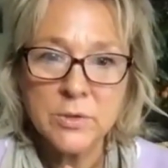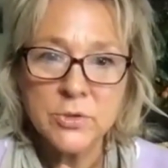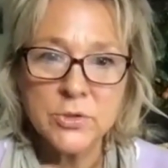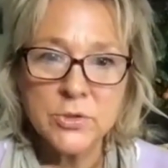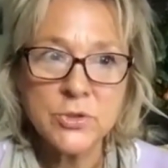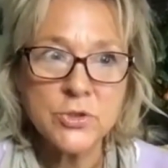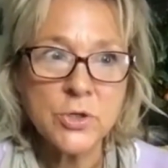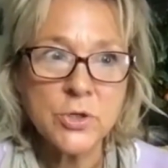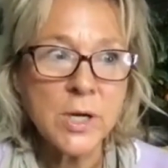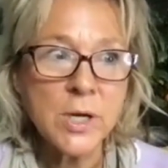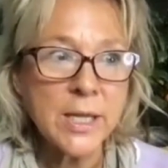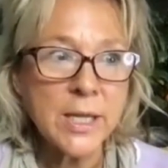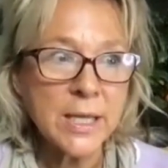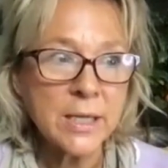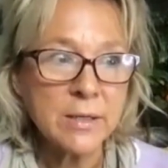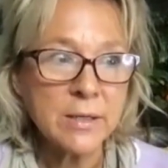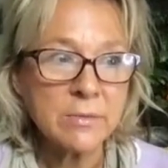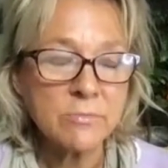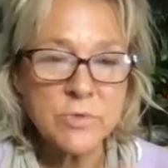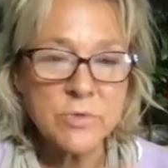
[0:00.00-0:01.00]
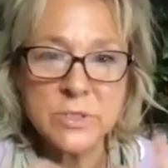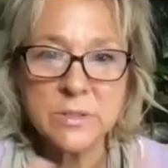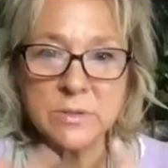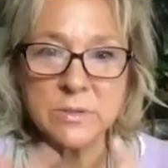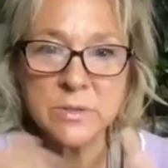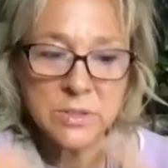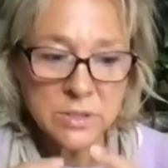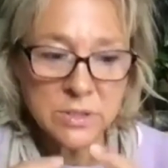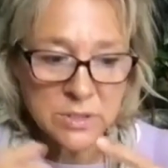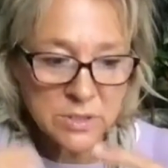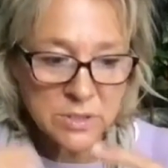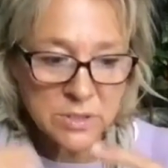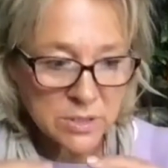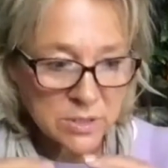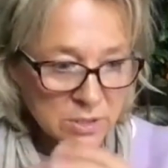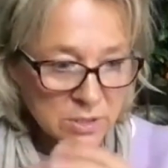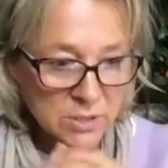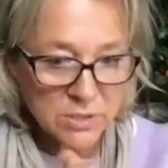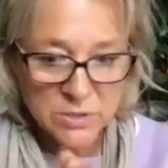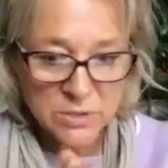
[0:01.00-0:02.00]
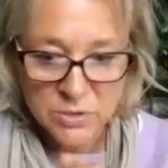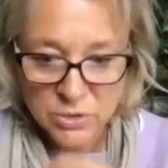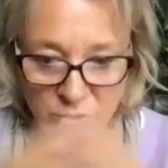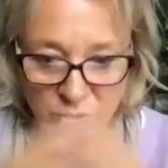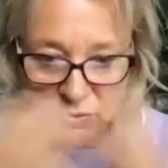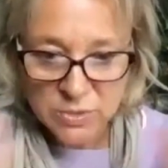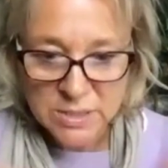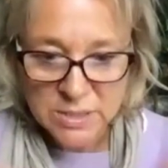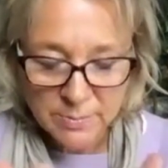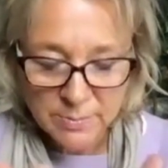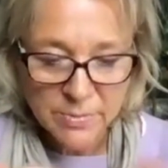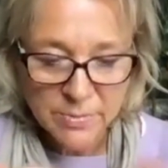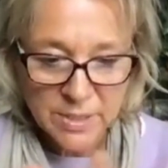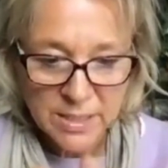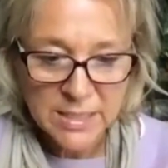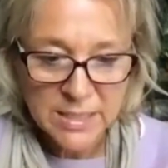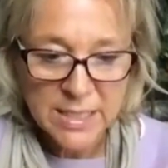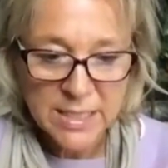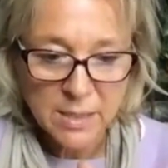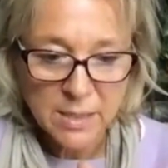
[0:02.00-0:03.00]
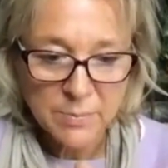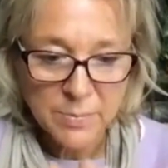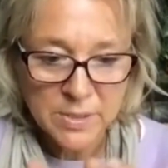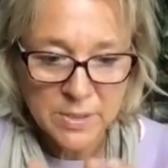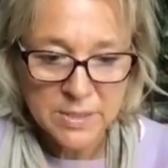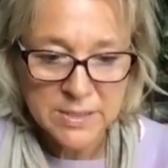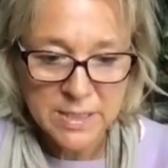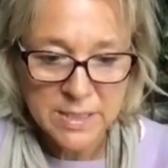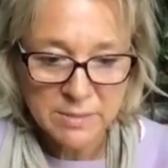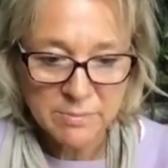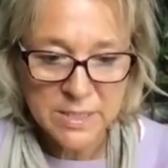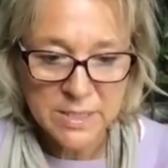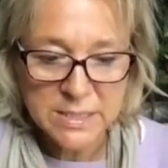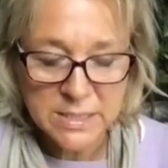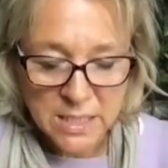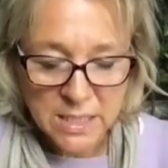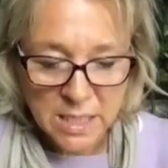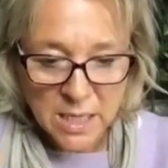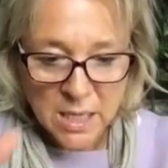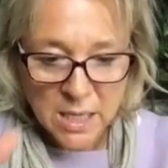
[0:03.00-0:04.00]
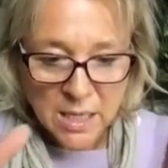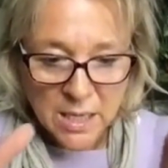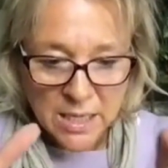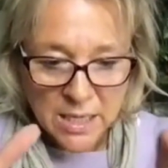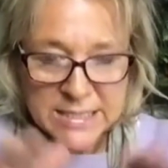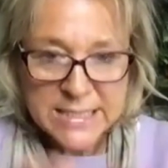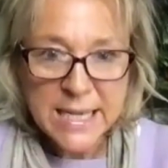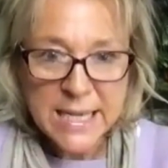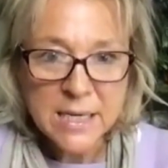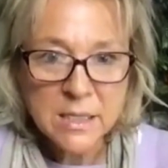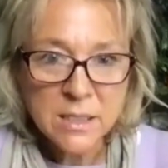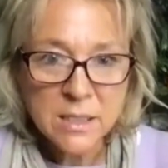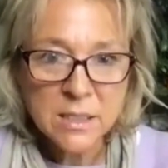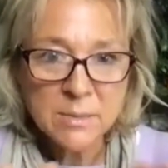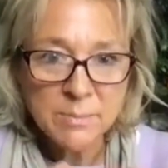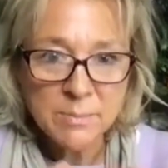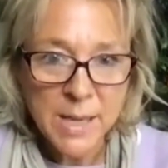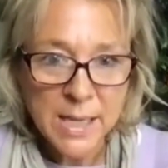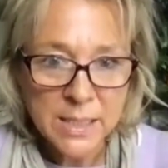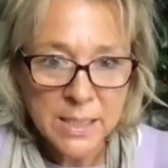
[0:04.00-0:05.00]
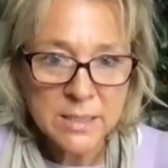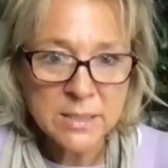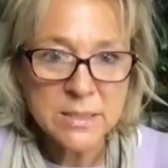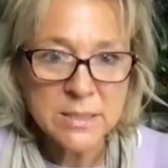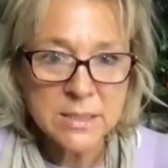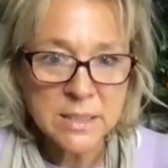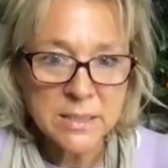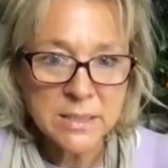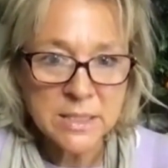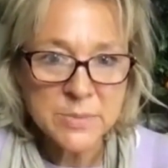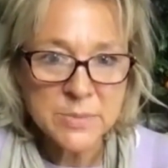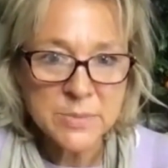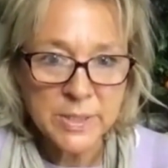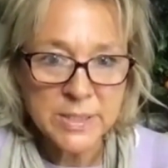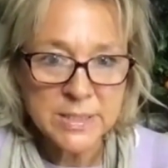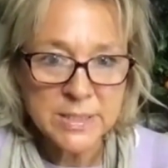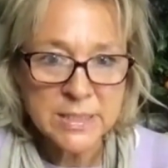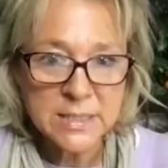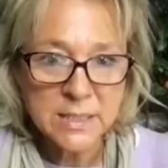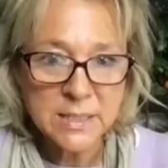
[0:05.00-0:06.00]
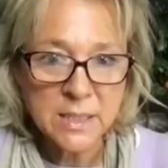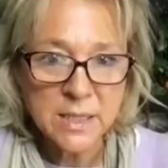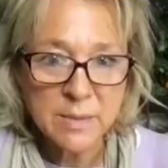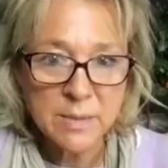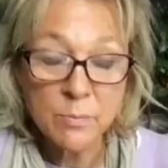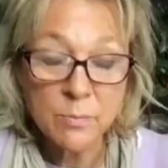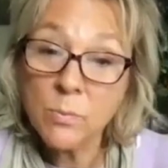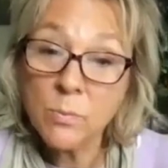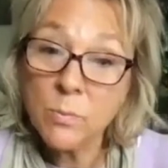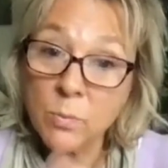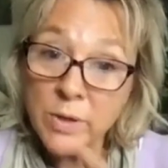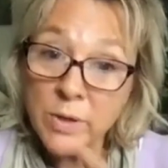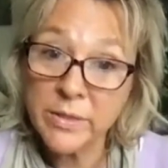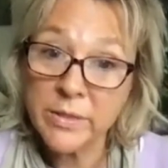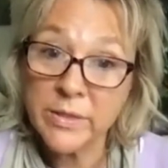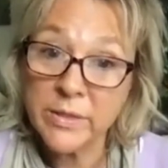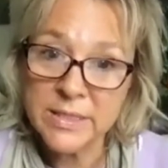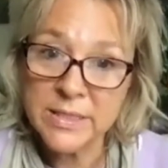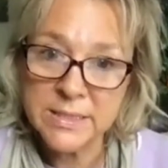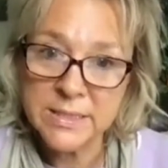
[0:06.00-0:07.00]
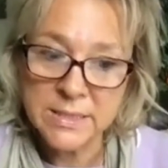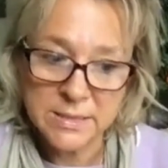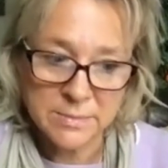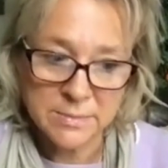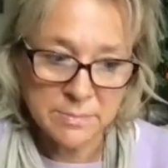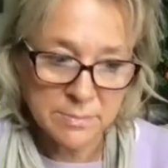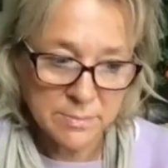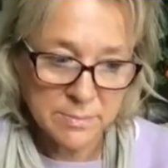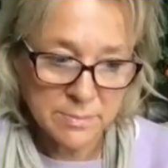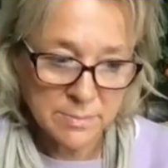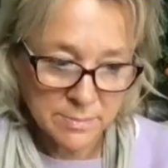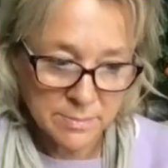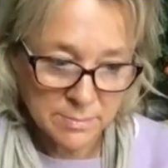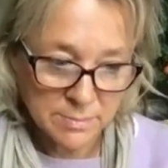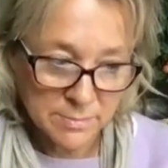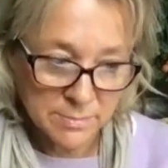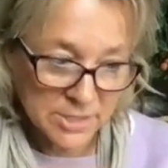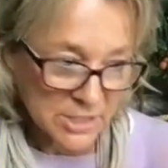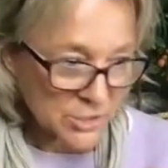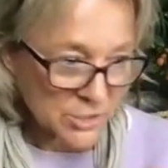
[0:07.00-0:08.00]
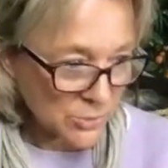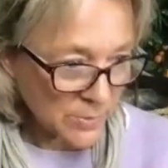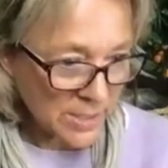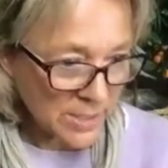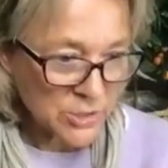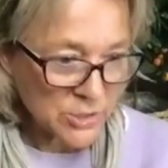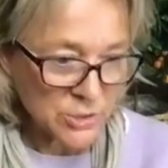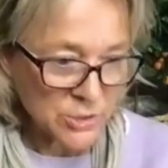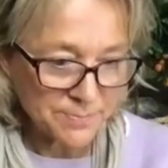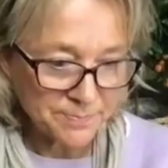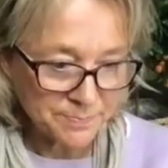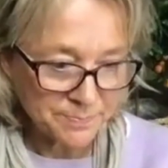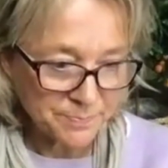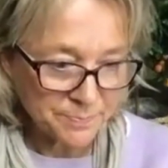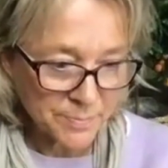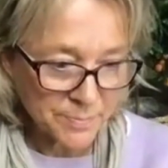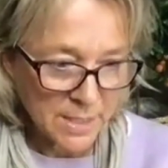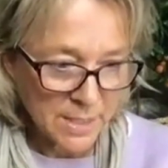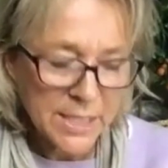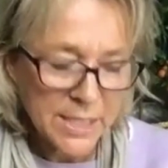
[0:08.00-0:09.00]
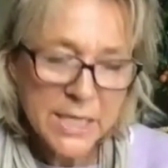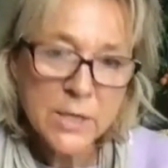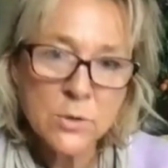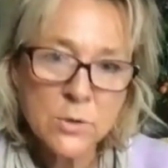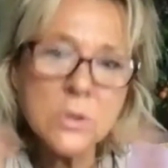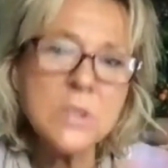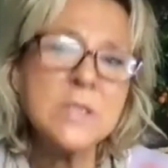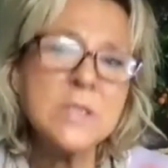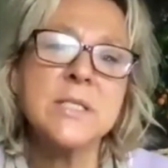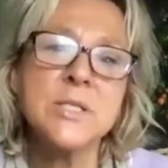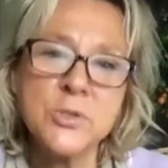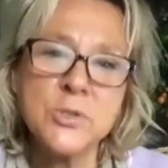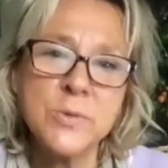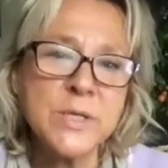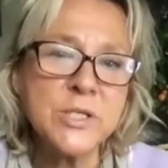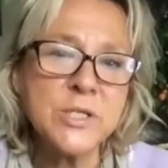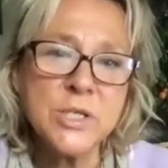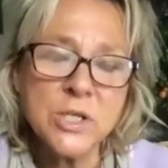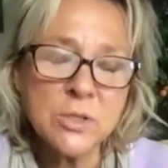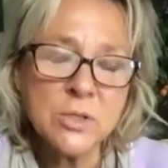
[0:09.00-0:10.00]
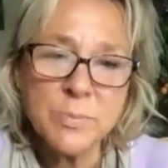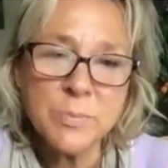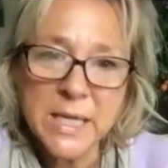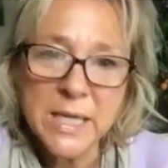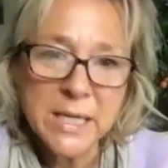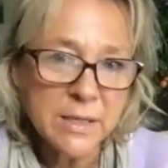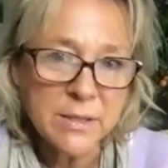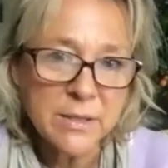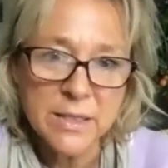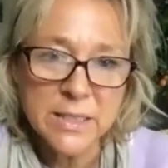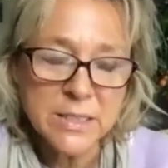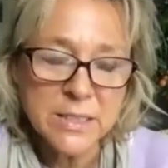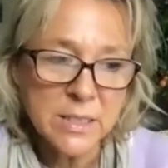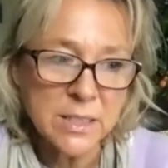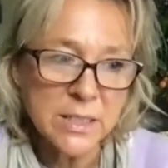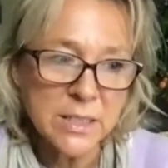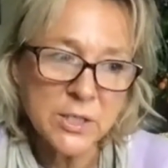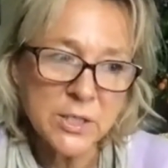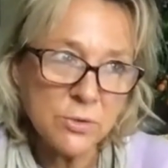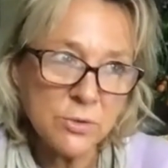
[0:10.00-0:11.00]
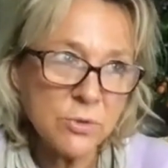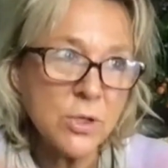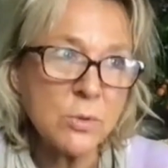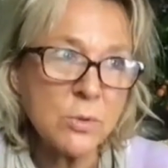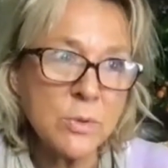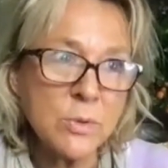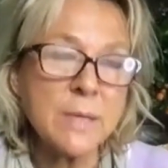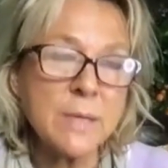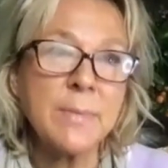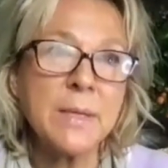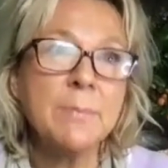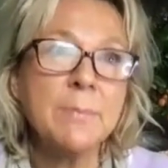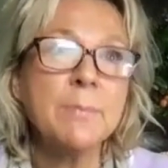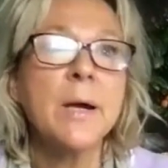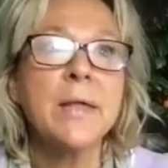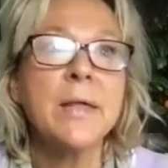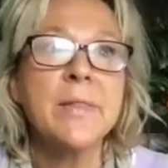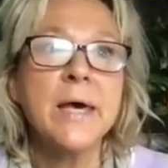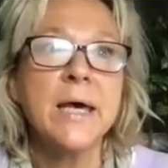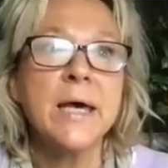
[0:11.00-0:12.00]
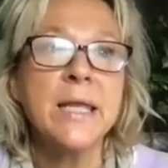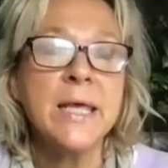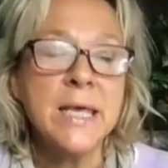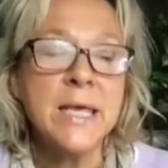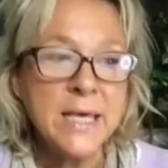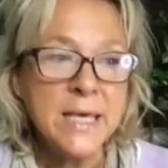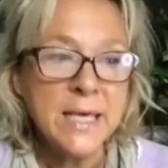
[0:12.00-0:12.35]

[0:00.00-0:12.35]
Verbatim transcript: to try and res to, to, to do something now, because there is a delicate balance at this present time with this situation. And I call a situation, it can be anything, darling, you know what I mean by that.